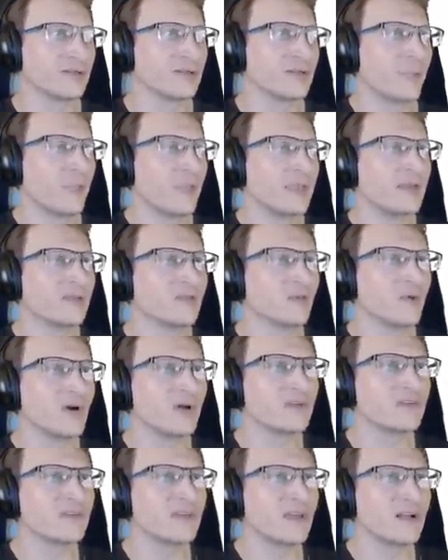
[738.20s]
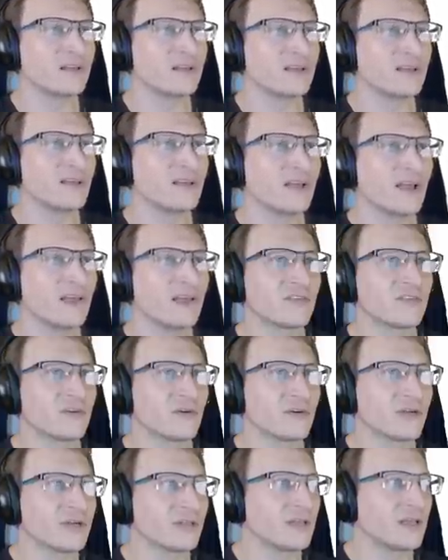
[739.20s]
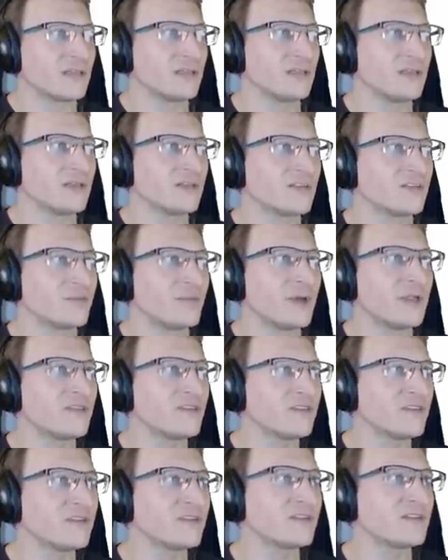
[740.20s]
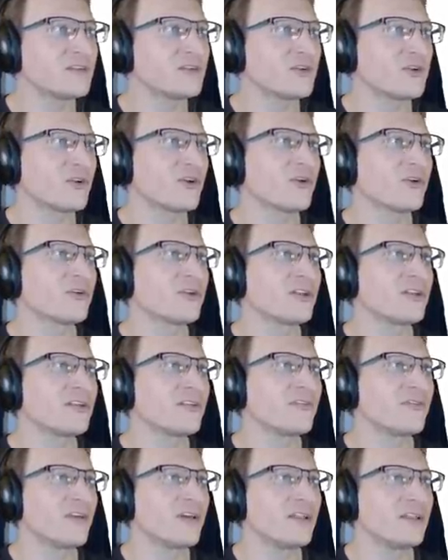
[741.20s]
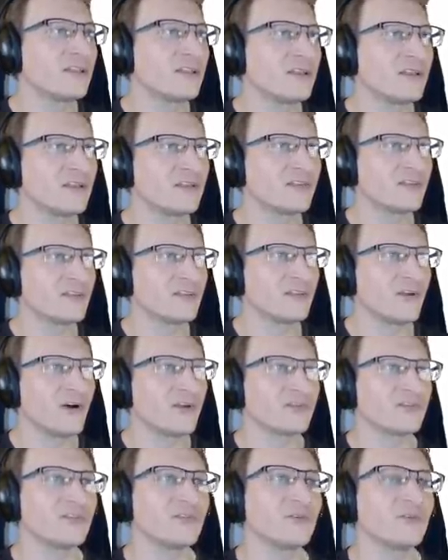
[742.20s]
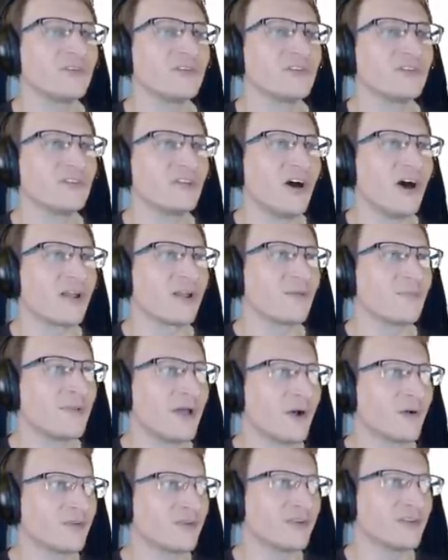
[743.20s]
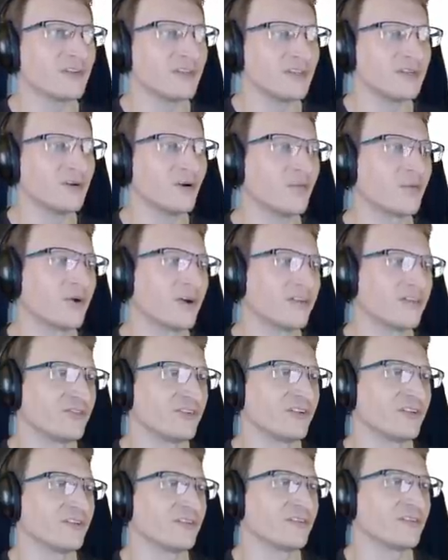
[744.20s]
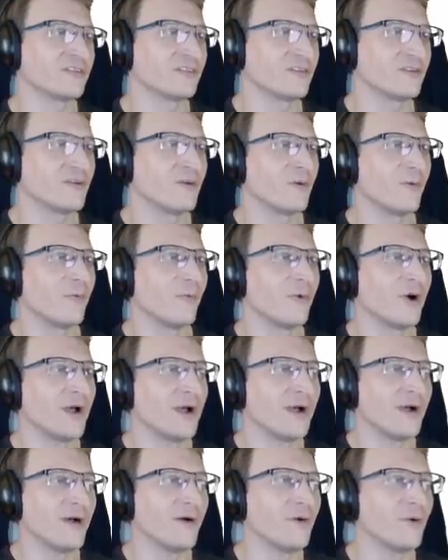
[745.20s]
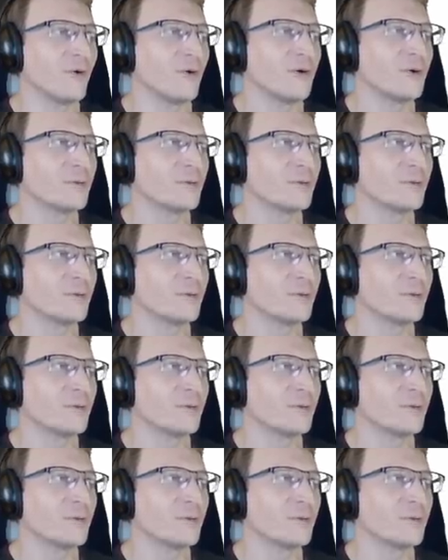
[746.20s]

It is well settled in the Ninth Circuit that the expenses incurred in defending against a lawsuit does not amount to legal prejudice. Wow.